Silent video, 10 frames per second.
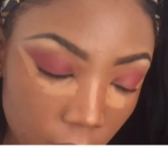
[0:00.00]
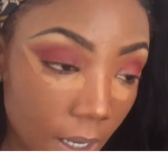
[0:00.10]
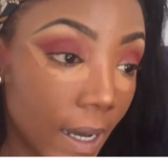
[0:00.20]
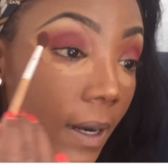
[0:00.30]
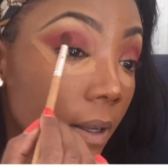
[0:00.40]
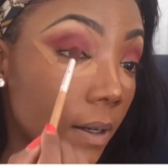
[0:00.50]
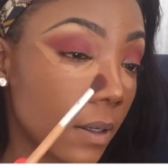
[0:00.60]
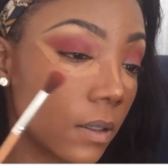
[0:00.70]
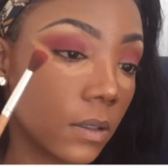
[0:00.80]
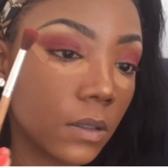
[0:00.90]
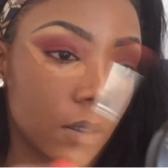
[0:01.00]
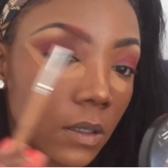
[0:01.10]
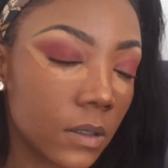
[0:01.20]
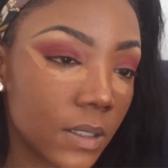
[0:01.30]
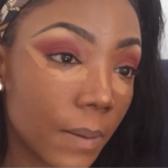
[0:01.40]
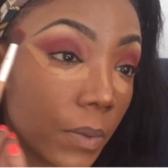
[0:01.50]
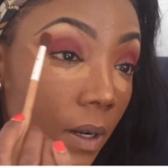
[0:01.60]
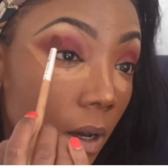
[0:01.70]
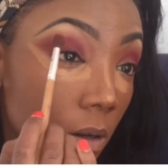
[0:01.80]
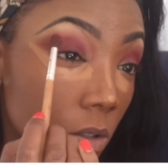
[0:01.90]
color, tap
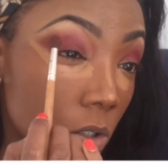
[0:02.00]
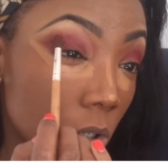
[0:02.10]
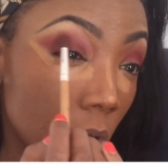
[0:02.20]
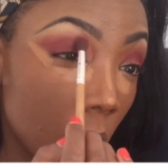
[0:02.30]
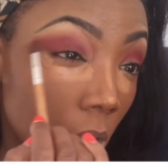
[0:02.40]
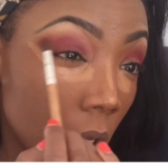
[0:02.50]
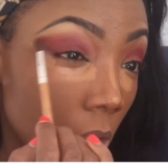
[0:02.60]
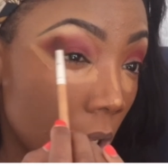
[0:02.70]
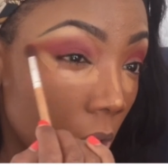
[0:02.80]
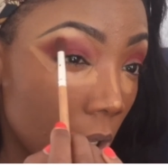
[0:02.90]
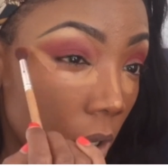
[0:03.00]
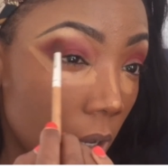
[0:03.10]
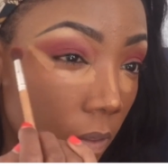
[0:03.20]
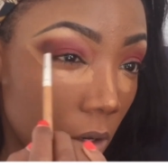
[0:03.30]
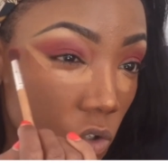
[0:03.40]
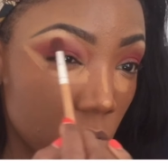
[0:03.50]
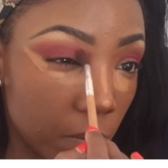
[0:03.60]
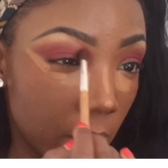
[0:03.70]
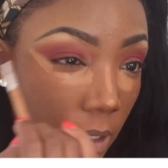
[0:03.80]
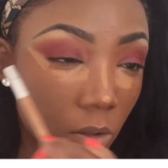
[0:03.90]
it out, and then
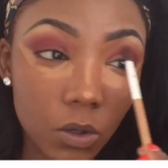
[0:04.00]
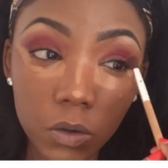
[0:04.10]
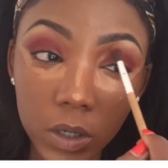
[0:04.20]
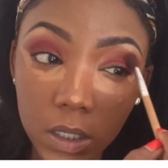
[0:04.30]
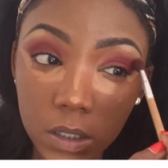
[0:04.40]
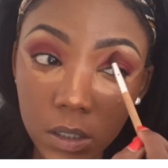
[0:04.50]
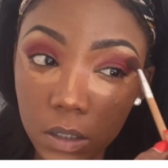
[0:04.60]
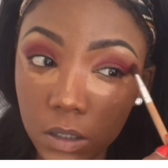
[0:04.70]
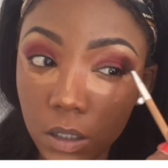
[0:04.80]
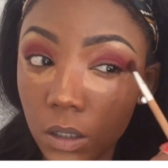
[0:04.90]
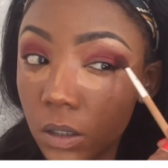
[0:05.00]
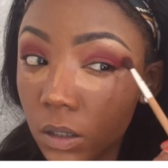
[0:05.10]
just blend the creases.